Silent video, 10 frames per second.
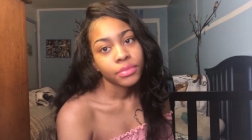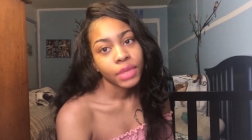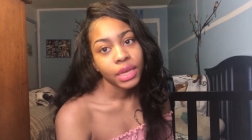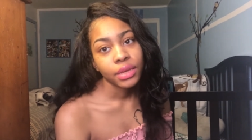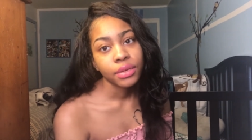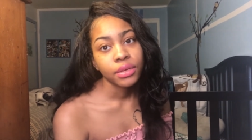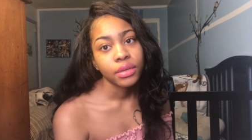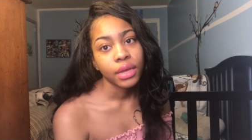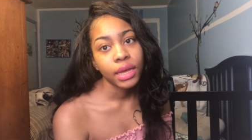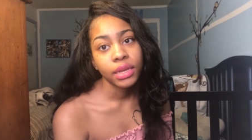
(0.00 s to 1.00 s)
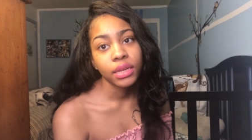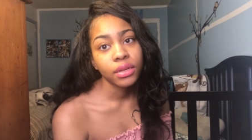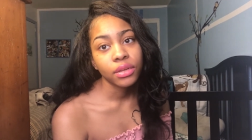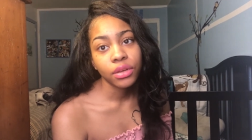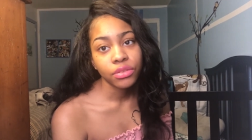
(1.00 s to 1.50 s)
hey, I needed
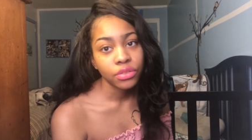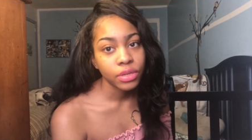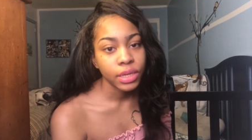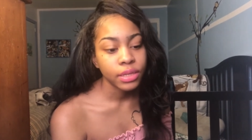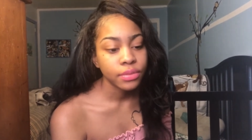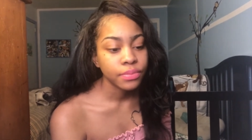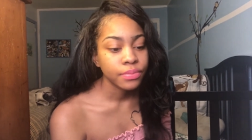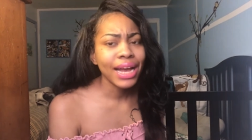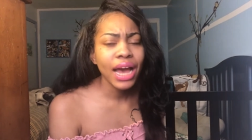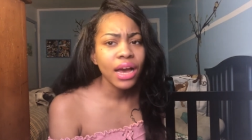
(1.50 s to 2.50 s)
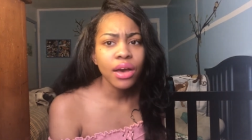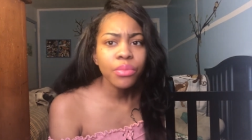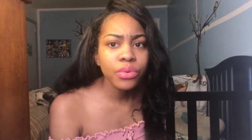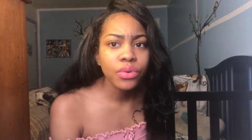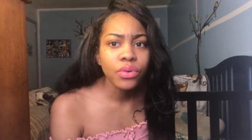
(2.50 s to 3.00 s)
to go through that. I got
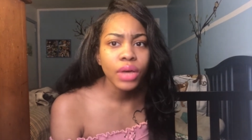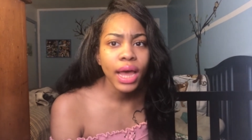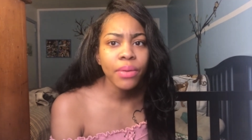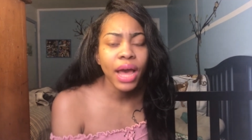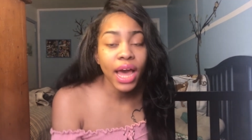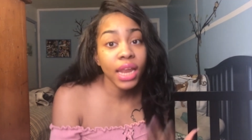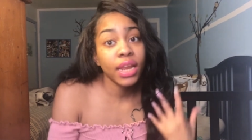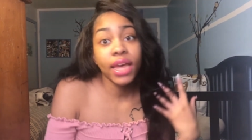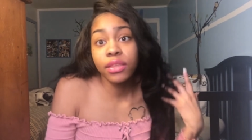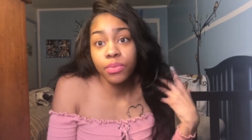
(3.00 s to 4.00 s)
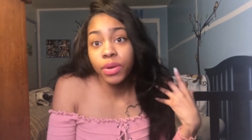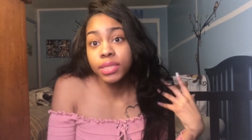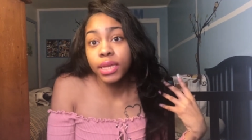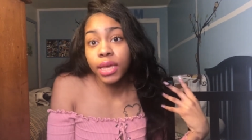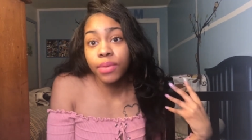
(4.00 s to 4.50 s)
humble. I like the
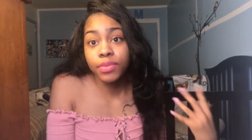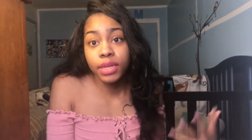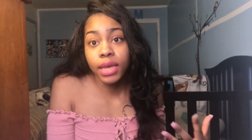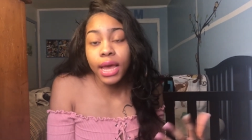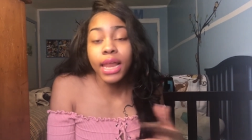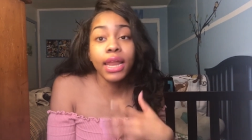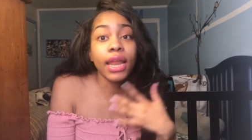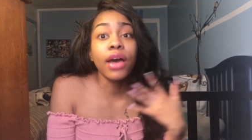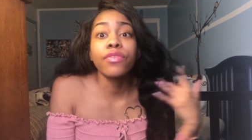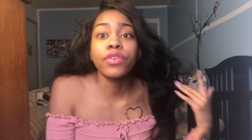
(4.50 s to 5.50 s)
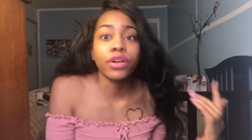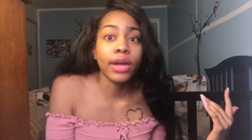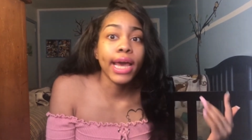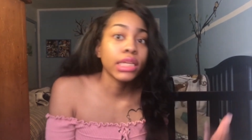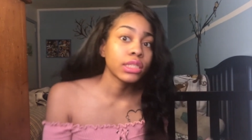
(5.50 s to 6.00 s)
person I am today. I love her,
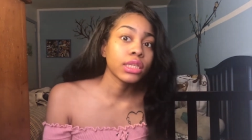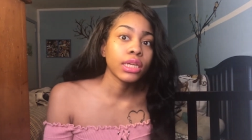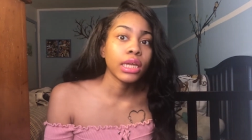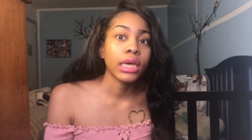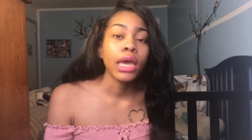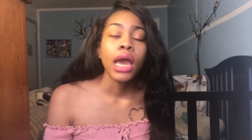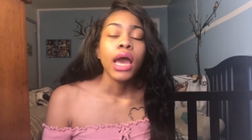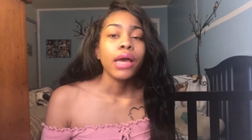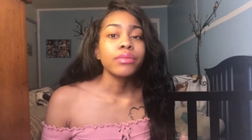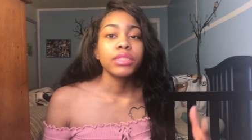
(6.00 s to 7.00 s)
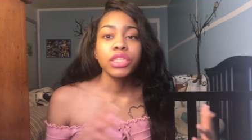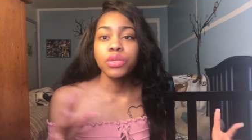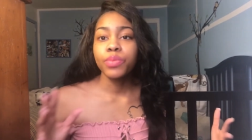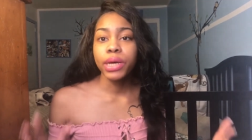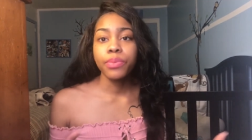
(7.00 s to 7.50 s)
actually. Like, I'm such
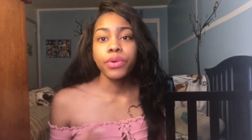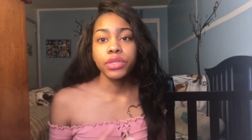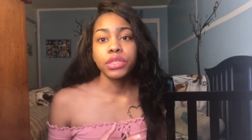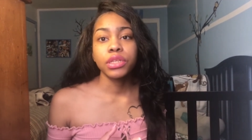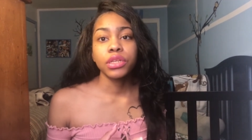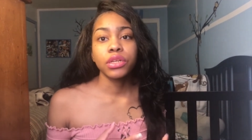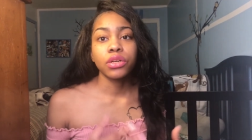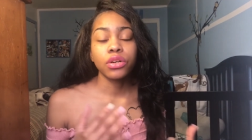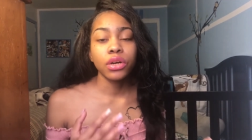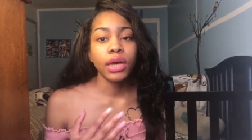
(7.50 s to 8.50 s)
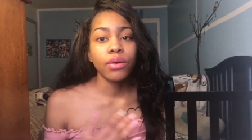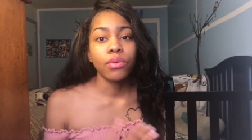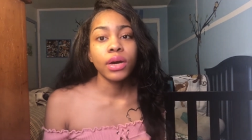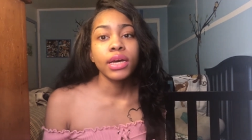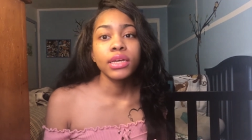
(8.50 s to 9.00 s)
a better person than the girl I
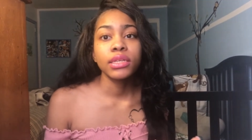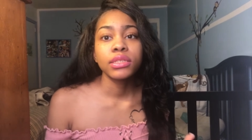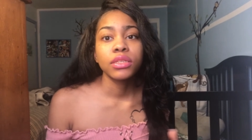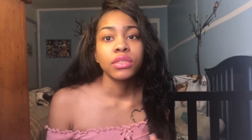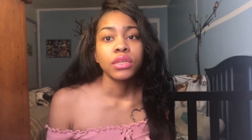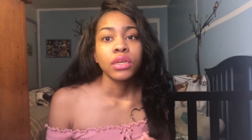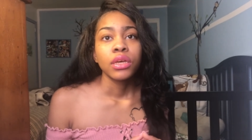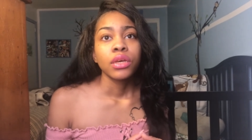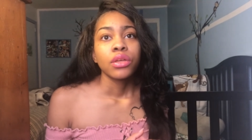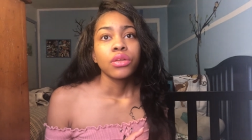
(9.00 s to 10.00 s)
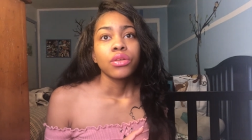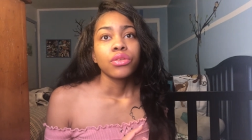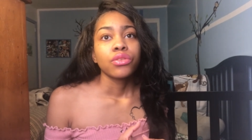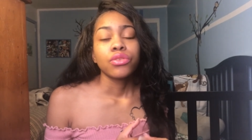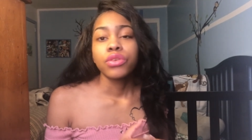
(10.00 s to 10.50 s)
was
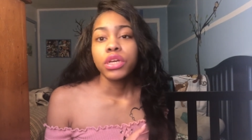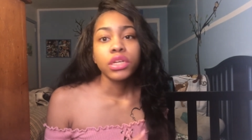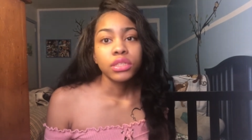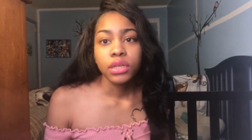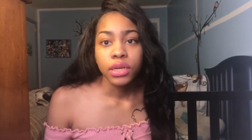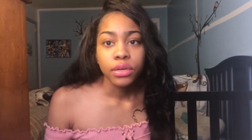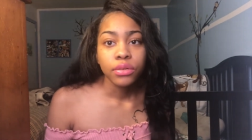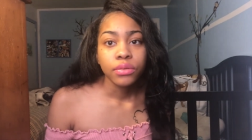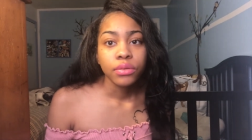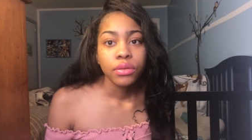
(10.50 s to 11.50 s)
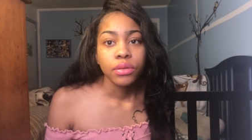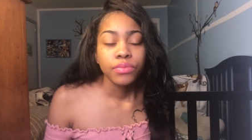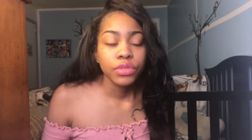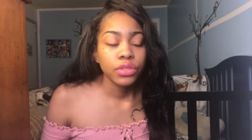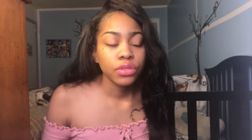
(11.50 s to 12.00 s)
2 years ago.
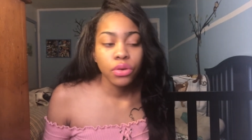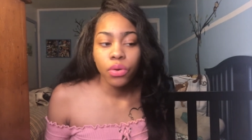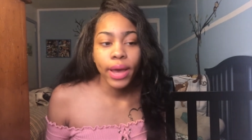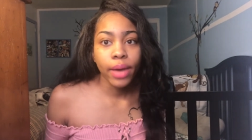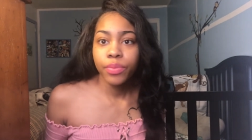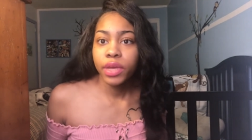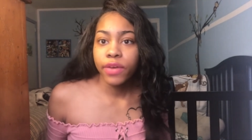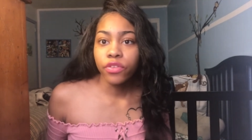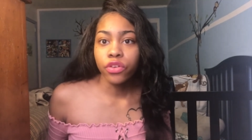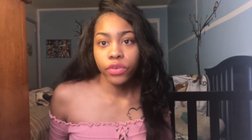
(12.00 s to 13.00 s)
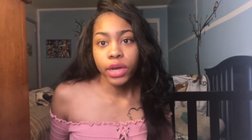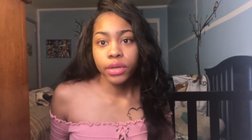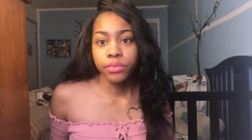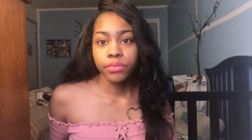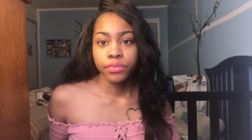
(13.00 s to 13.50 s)
I'm so happy I grew up.